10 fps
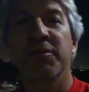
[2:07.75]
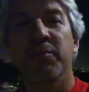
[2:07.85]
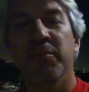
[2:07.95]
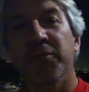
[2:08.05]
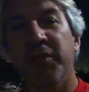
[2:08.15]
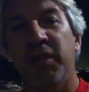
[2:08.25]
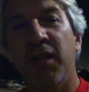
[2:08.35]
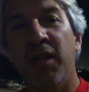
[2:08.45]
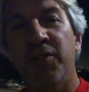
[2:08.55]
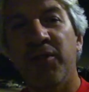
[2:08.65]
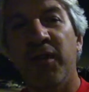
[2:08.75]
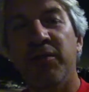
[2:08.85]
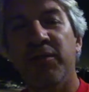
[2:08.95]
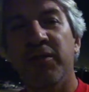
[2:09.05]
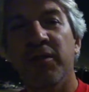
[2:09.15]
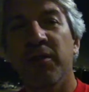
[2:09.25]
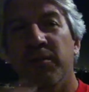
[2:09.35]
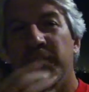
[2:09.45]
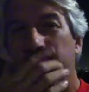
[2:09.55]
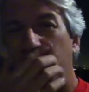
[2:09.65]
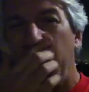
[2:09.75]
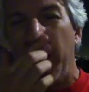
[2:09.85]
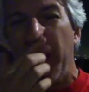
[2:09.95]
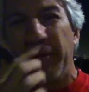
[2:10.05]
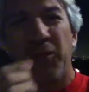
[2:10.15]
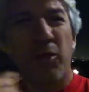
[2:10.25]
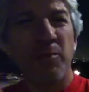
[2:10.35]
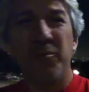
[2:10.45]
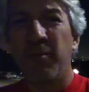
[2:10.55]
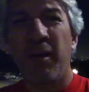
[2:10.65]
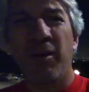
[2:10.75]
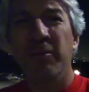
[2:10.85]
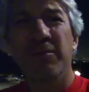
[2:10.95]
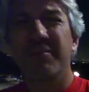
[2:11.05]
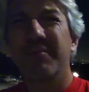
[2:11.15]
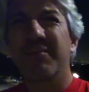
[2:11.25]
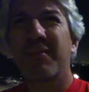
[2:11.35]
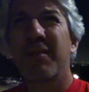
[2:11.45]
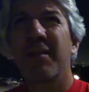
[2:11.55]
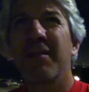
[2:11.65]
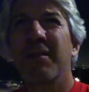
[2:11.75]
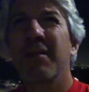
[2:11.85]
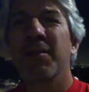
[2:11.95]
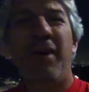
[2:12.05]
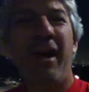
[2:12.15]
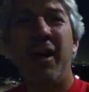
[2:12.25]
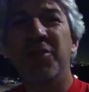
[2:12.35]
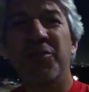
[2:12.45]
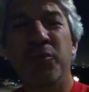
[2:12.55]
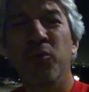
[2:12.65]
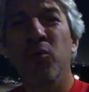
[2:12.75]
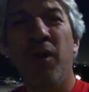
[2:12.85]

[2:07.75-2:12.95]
these building contractor terms, terms about pass through